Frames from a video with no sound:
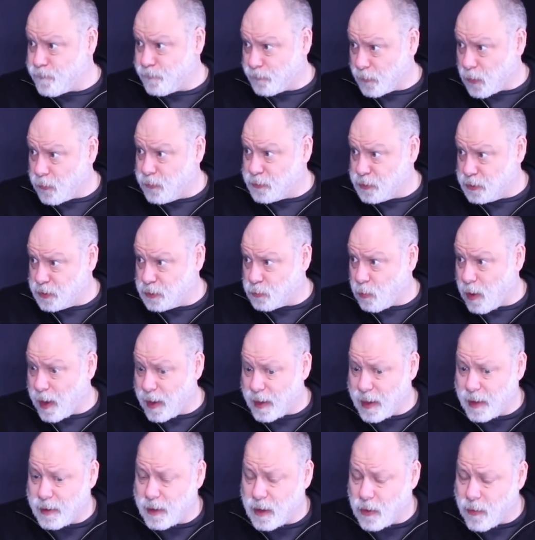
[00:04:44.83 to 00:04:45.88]
which is why,
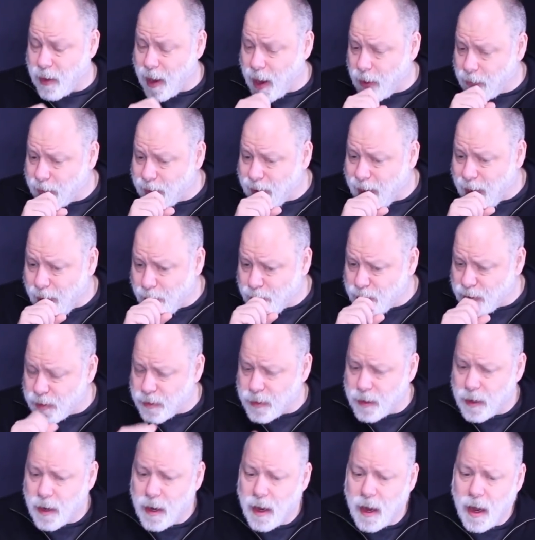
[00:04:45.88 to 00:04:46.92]
how it happened,
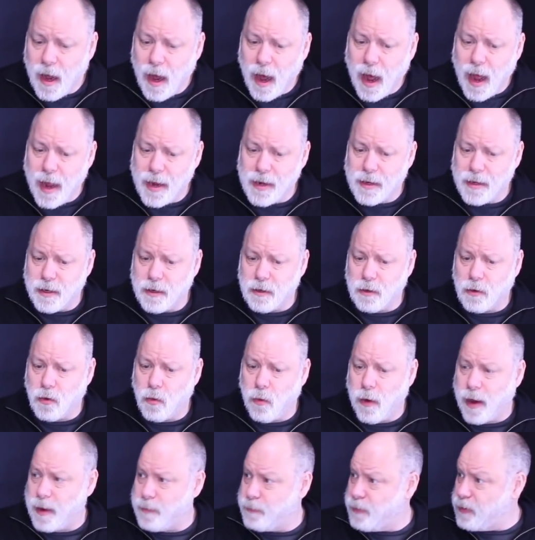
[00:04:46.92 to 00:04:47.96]
I didn't
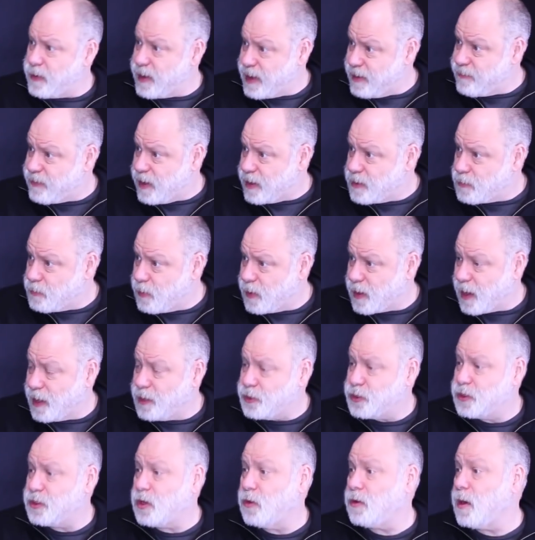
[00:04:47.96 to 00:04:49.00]
quite believe it, but I
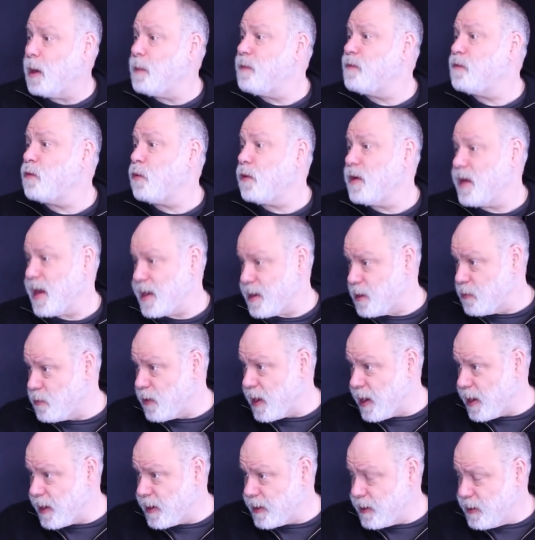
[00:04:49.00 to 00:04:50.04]
showed up for it
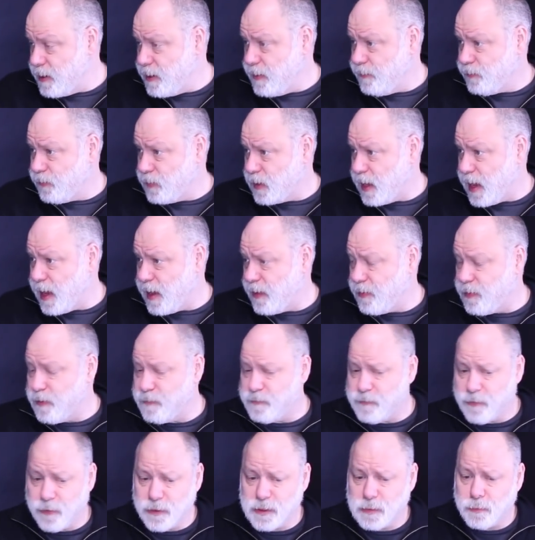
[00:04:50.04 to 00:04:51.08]
anyway. And the
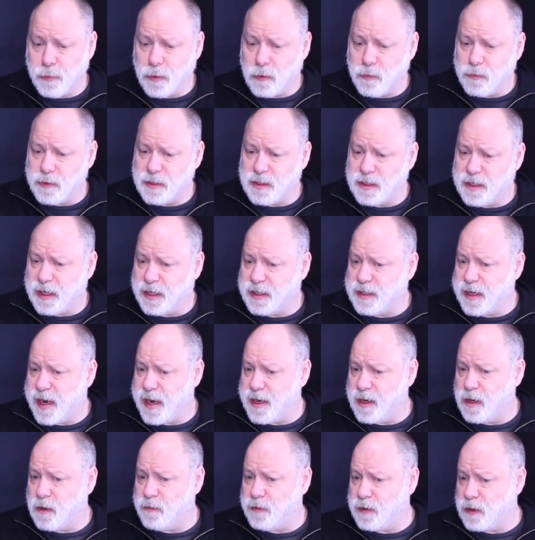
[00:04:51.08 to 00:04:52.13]
first book was
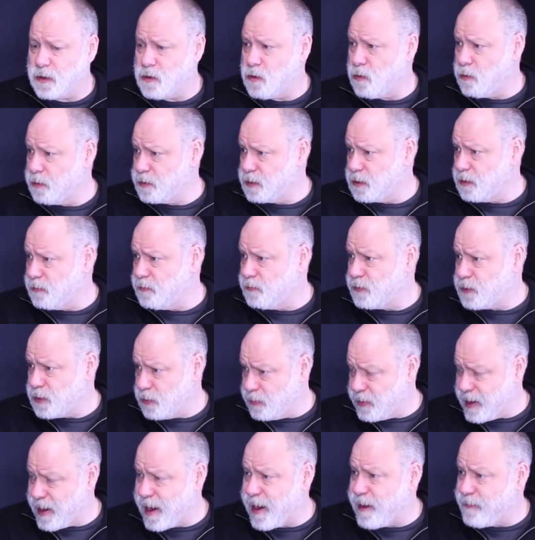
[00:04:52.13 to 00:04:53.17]
dictated over the course of
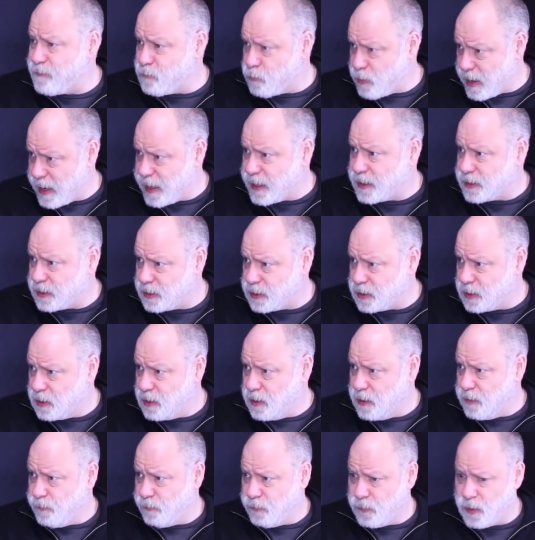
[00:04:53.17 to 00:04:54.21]
2.5 weeks,
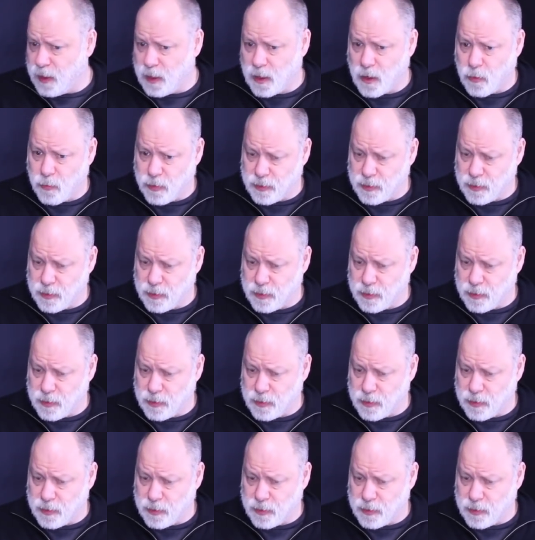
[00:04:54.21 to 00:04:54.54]
in